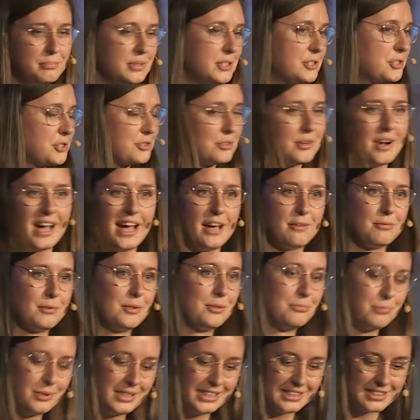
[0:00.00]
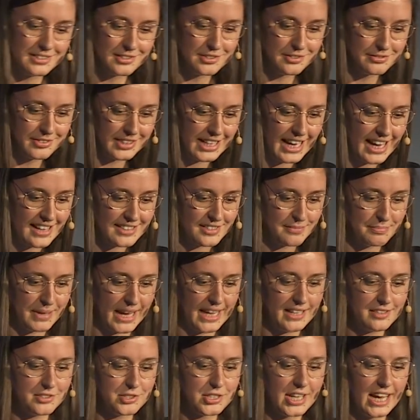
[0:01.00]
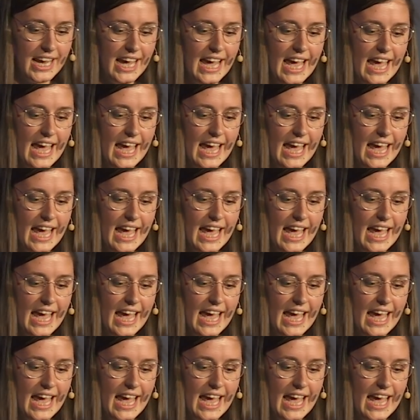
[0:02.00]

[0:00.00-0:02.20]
be sure I will read it to the last page.